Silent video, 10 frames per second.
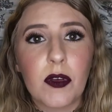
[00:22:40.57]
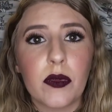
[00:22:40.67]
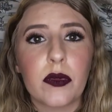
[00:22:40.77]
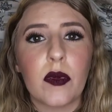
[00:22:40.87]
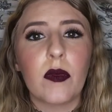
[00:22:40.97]
go
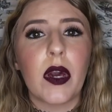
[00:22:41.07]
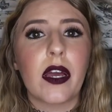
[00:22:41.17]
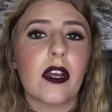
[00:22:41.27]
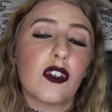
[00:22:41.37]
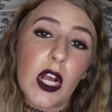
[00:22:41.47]
through
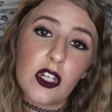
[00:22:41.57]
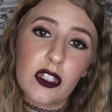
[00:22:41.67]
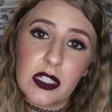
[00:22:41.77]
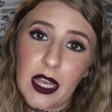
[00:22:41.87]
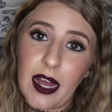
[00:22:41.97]
what
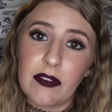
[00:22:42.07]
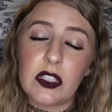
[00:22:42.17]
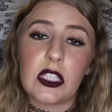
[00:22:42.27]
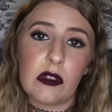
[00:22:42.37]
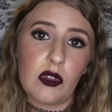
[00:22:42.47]
attractions they have
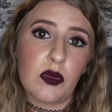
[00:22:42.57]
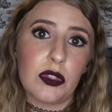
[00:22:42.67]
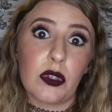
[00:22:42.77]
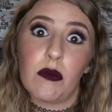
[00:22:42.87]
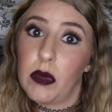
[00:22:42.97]
and see which
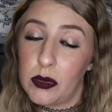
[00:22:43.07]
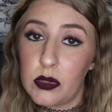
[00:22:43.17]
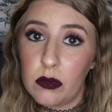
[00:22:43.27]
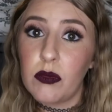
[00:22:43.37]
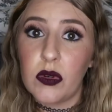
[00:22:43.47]
ones are
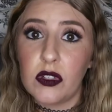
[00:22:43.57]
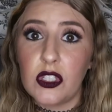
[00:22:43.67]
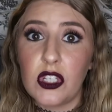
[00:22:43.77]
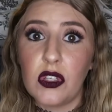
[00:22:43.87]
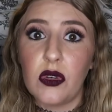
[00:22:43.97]
most important
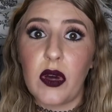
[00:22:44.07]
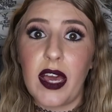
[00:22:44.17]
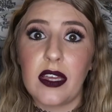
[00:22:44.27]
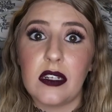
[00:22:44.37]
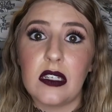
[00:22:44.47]
to you,
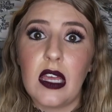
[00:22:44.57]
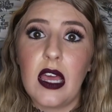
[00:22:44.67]
and